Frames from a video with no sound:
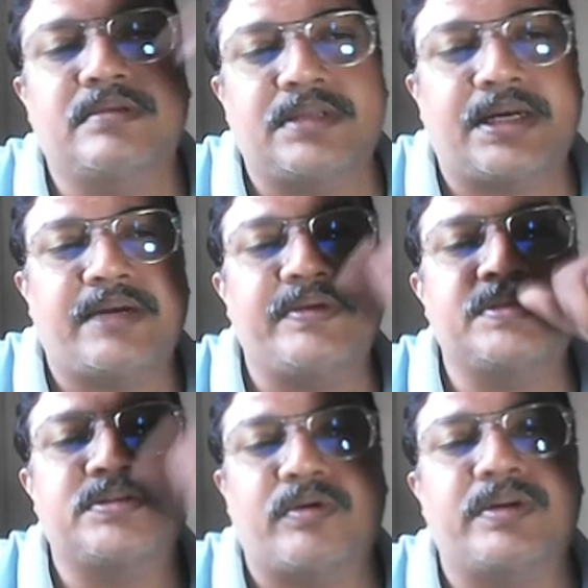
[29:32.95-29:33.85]
that we
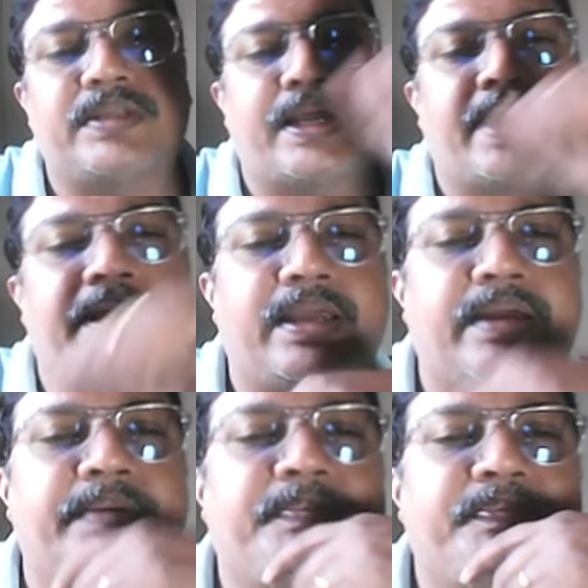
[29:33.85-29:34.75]
stole their idea